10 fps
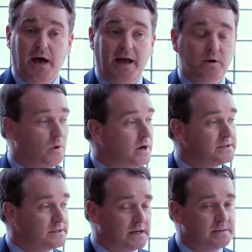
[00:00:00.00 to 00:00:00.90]
And it
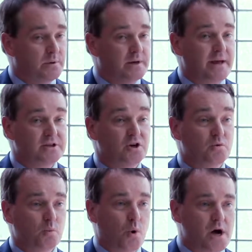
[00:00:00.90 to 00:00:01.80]
was, as Maria mentioned, it
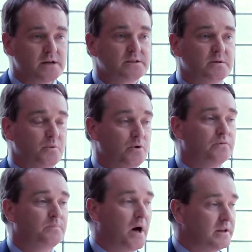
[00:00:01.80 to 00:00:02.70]
was to
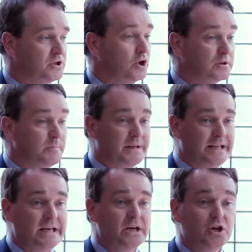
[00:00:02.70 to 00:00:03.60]
move policy
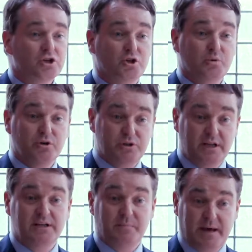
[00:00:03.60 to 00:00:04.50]
ultimately to a
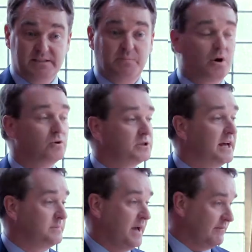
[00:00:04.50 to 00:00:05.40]
utility-based approach,
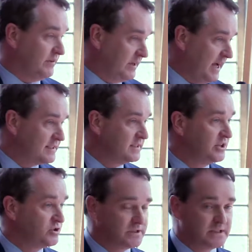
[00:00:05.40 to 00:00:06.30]
as we have with gas and
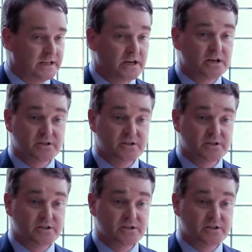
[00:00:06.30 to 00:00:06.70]
electricity,